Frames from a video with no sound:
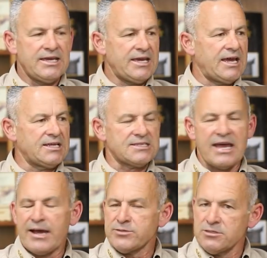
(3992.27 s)
It
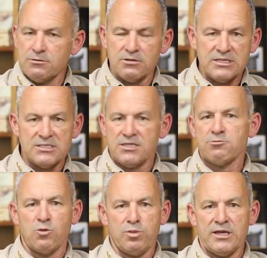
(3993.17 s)
has absolutely
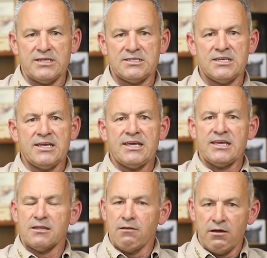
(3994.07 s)
zero place
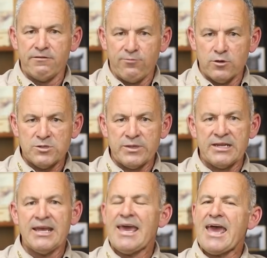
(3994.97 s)
in law
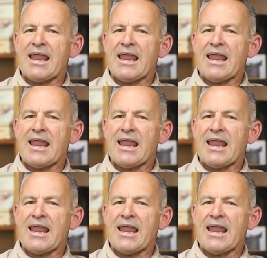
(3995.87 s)
enforcement.